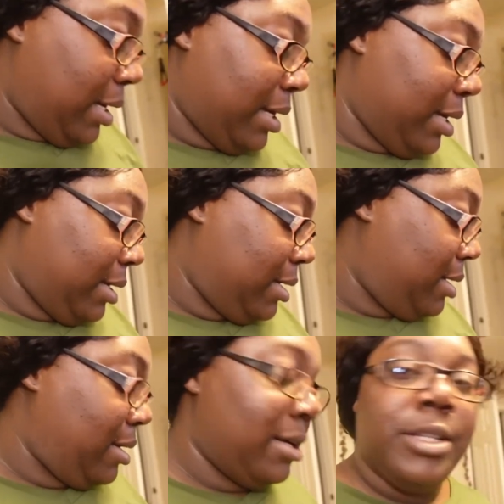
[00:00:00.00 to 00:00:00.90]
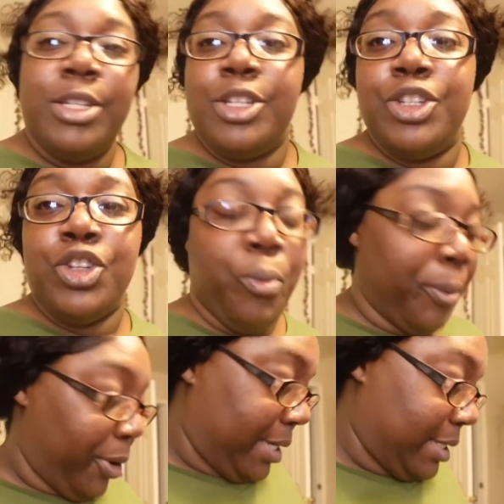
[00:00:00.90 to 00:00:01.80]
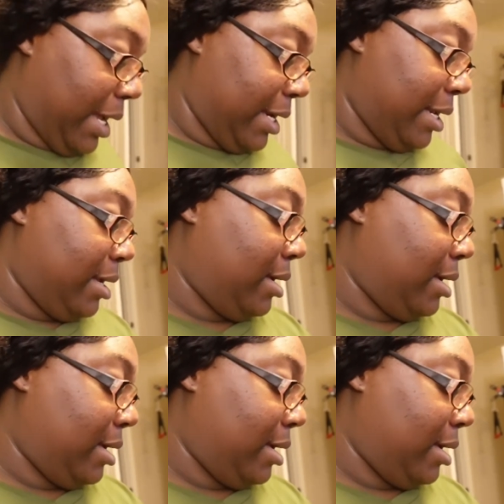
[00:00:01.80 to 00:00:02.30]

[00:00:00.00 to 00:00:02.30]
And he is super excited.